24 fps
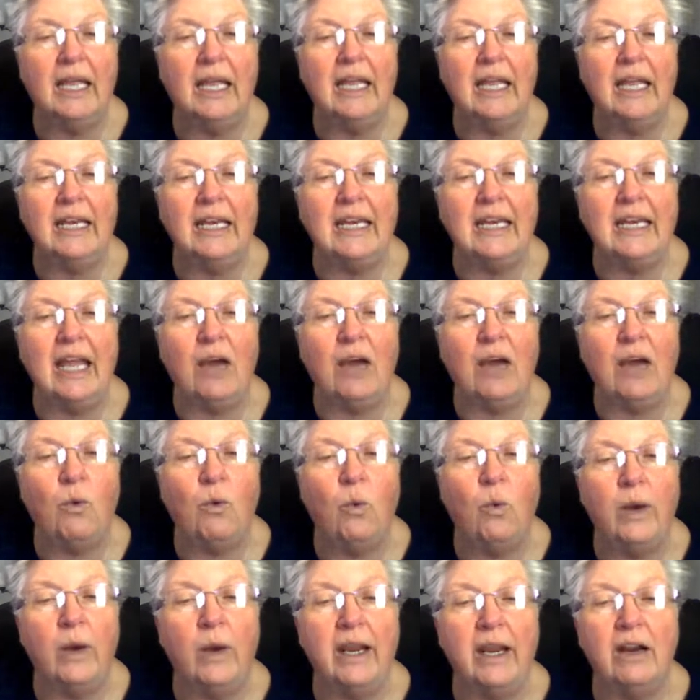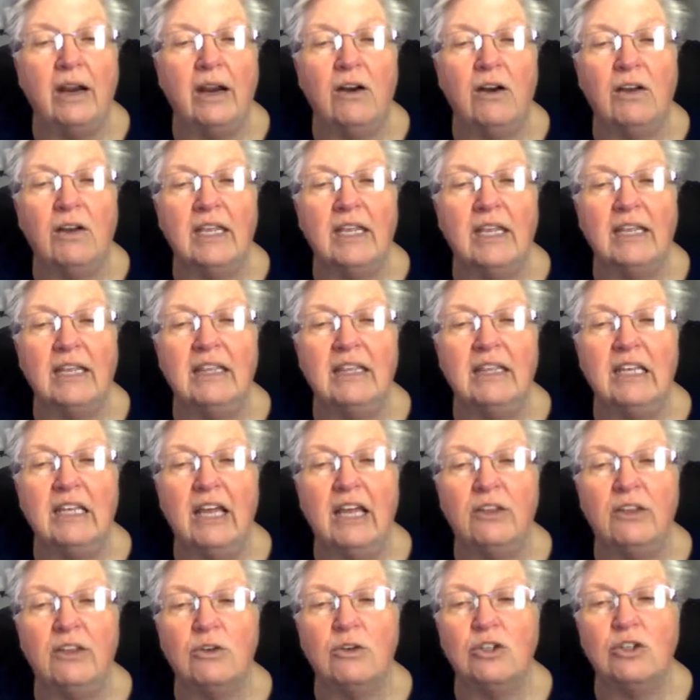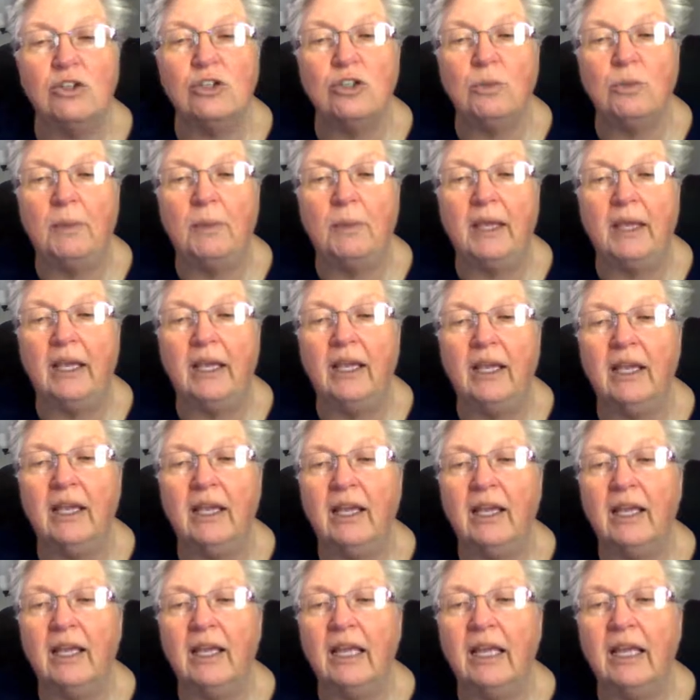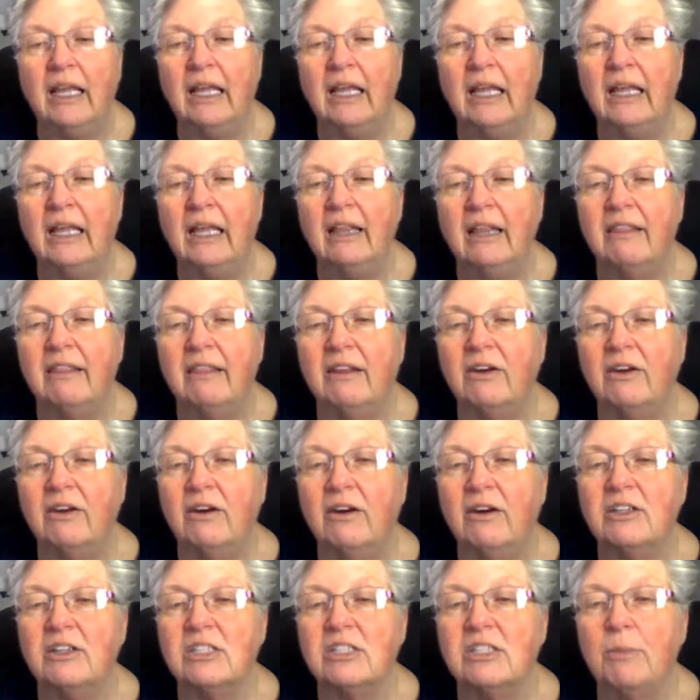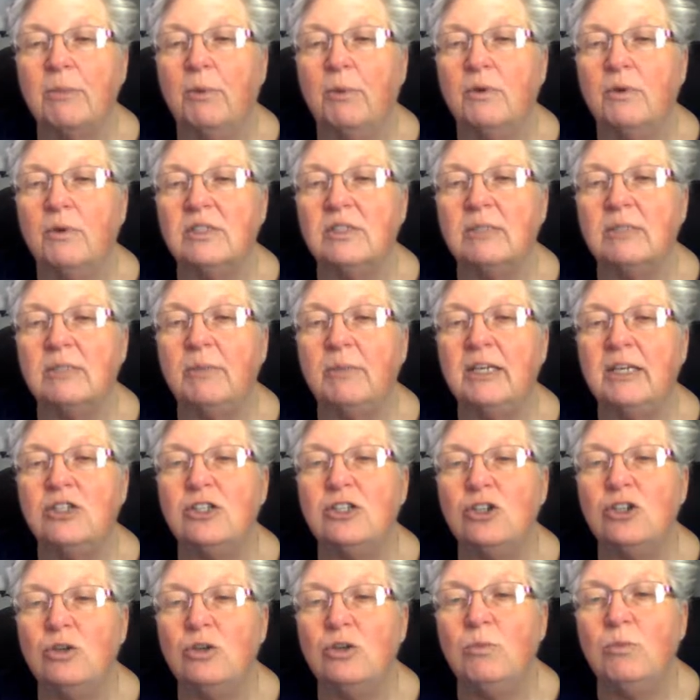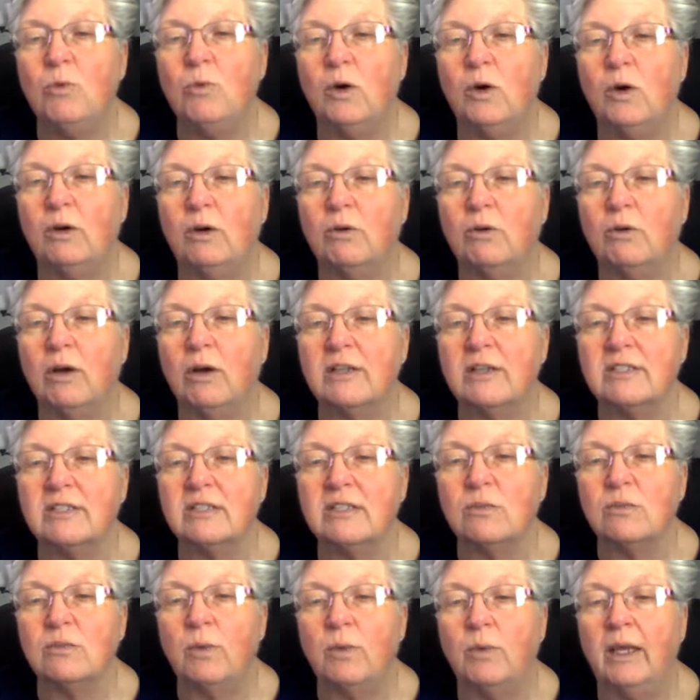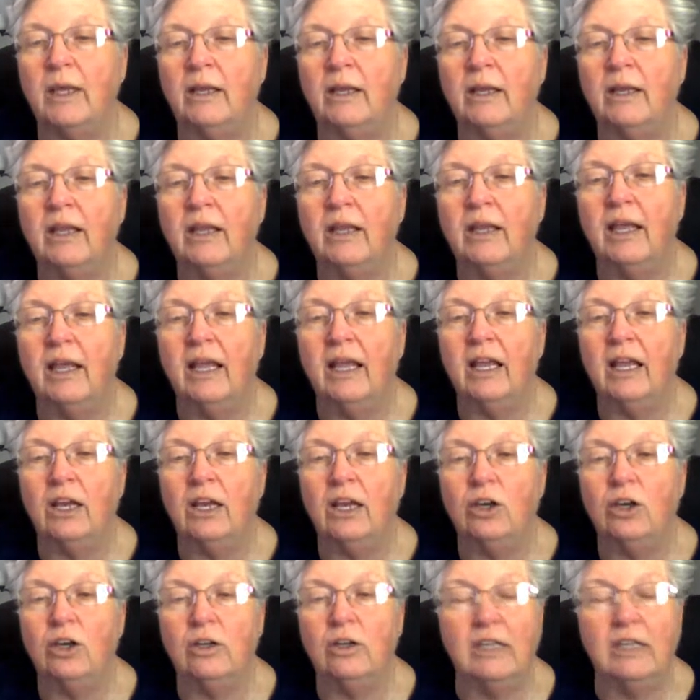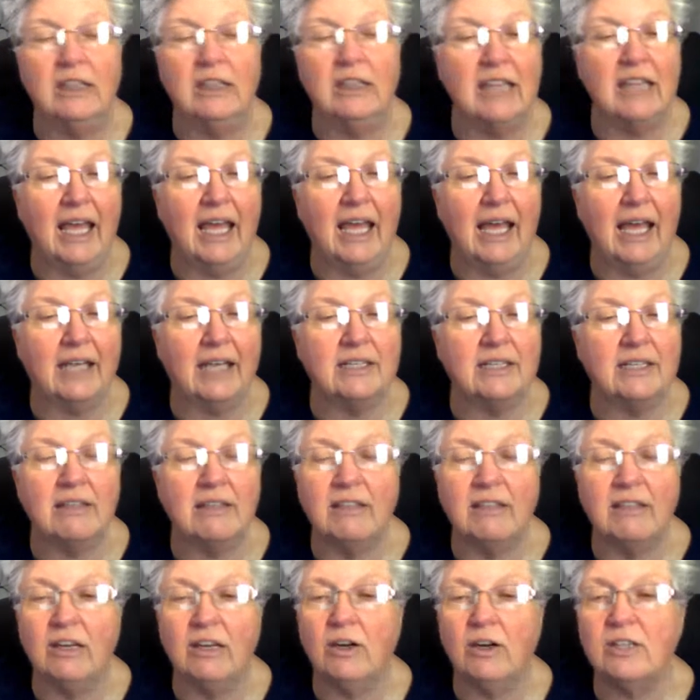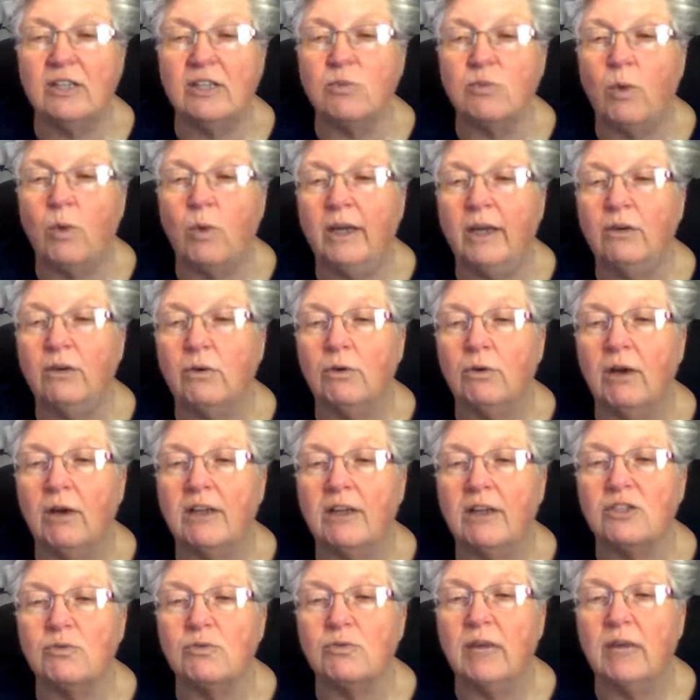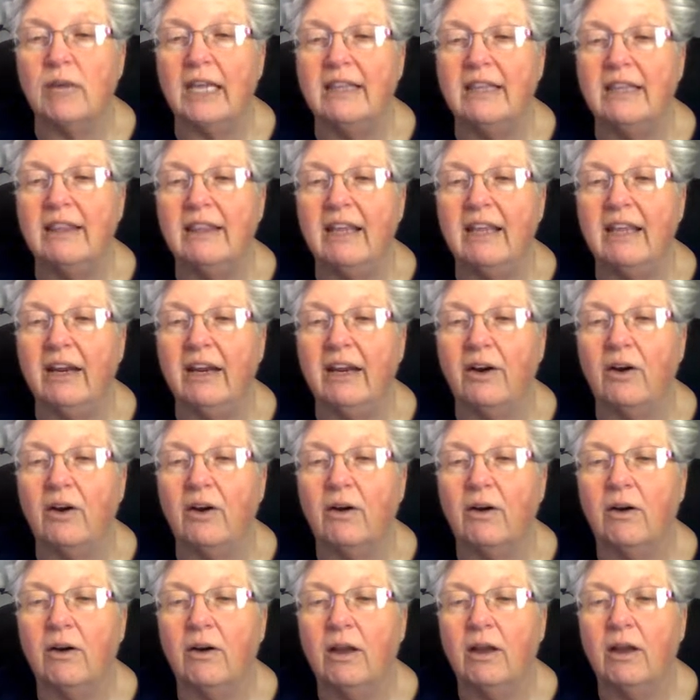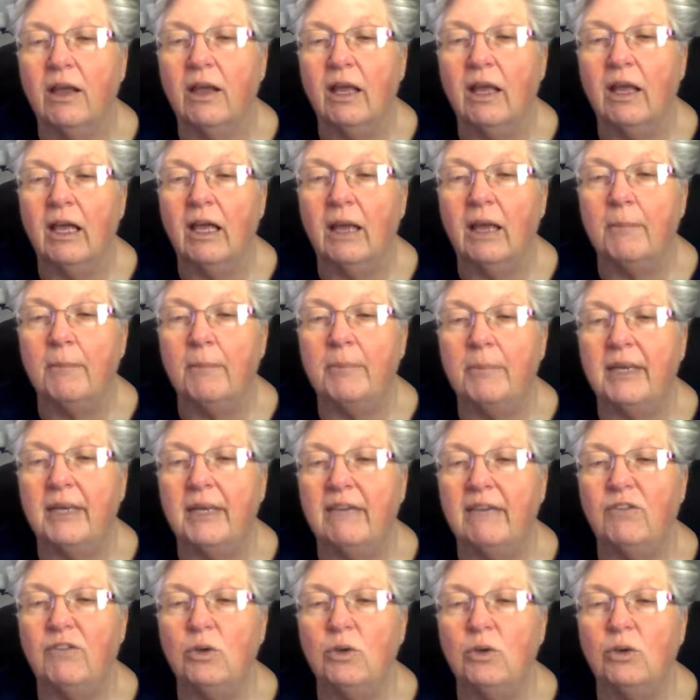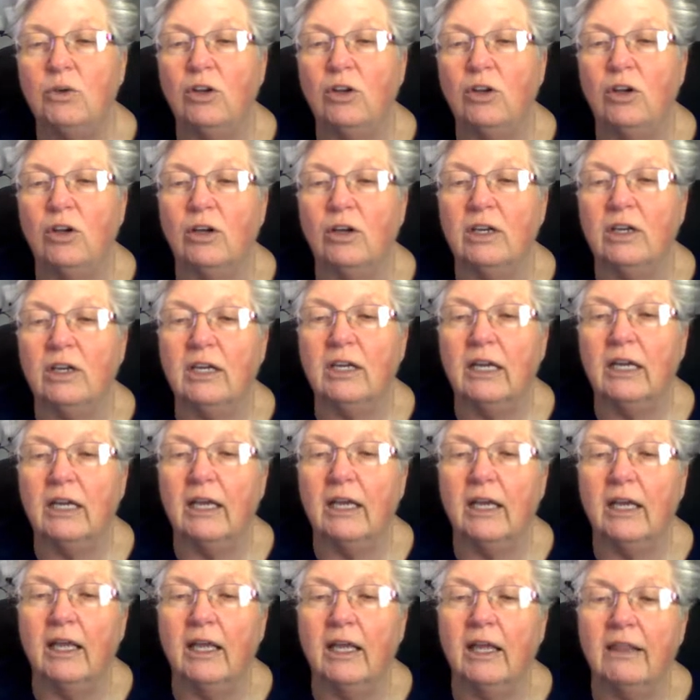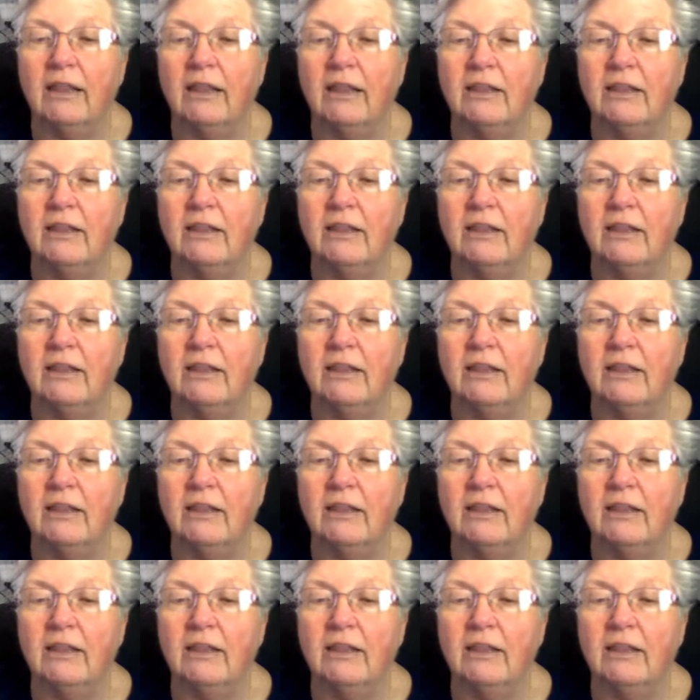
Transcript: Now, where can the other 2 be? There are supposed to be 2 more crosses. Well, look at that. There is 1 cross right there. But if you look, there